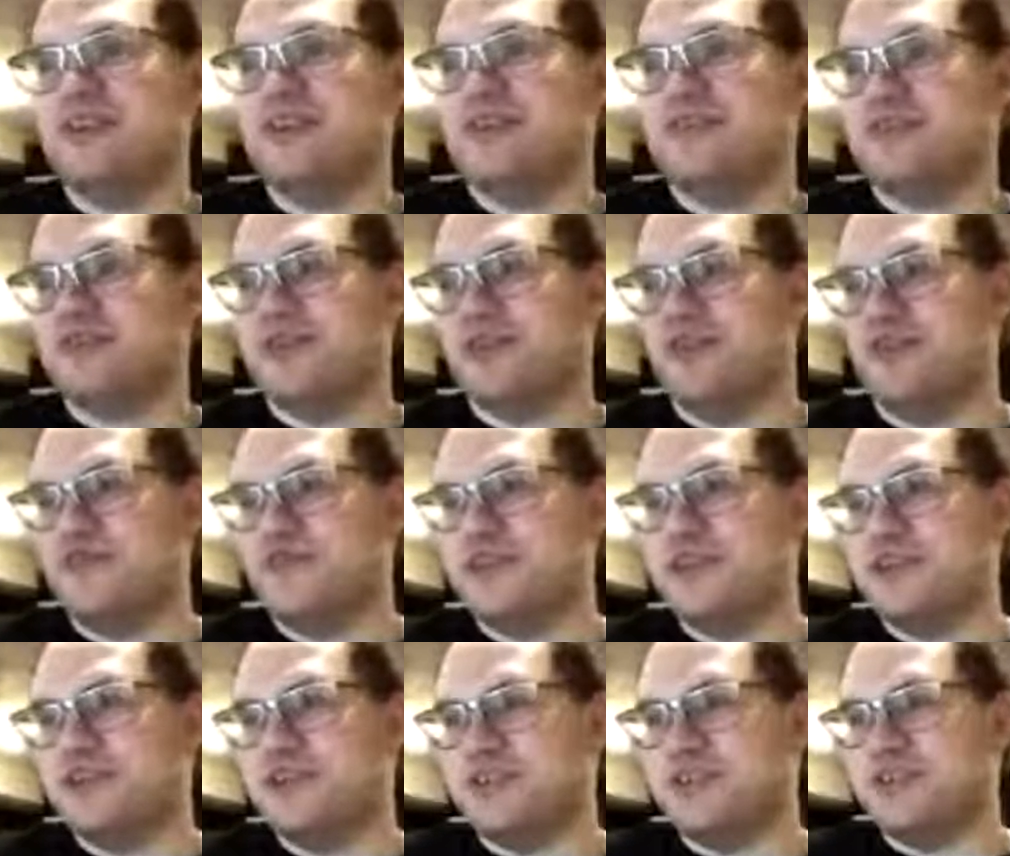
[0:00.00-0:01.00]
Go
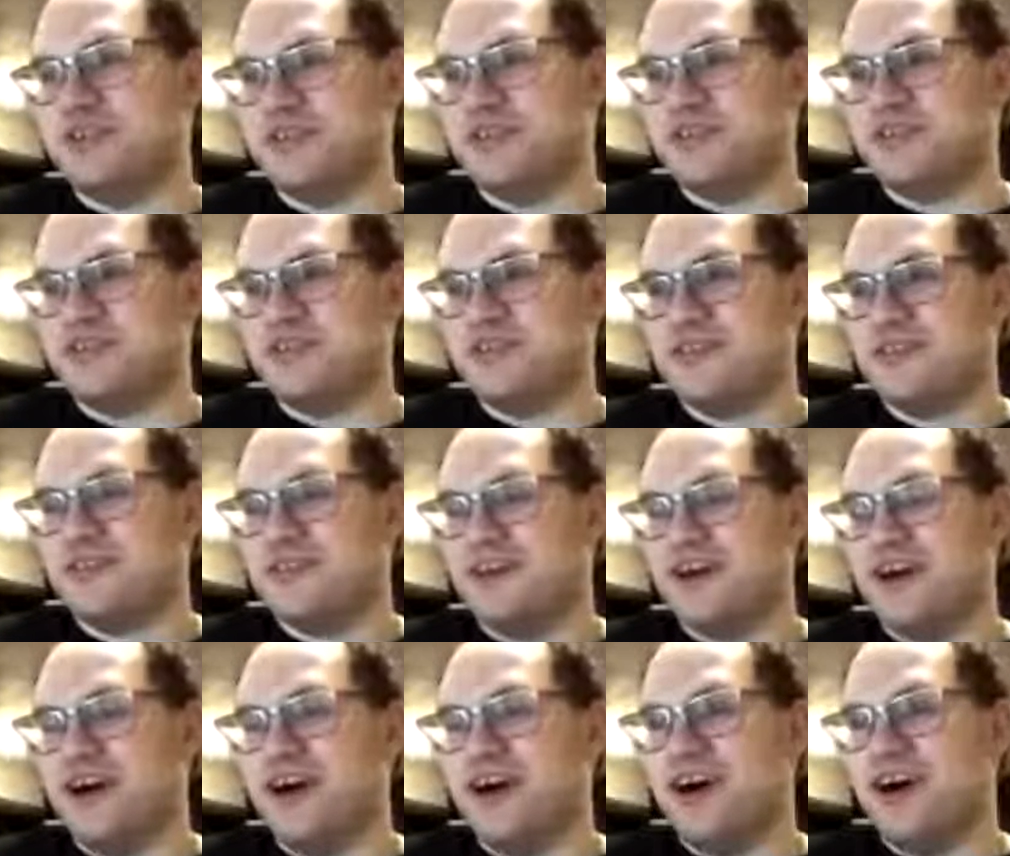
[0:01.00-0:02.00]
figure.
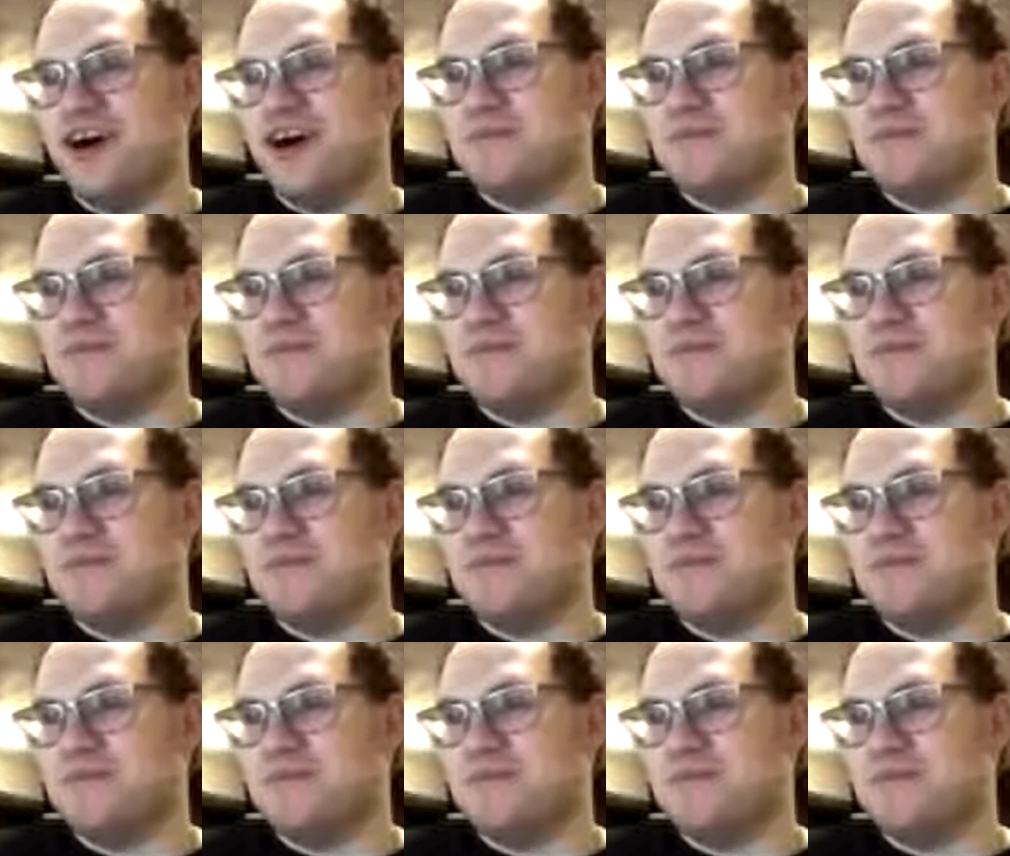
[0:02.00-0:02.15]
Um,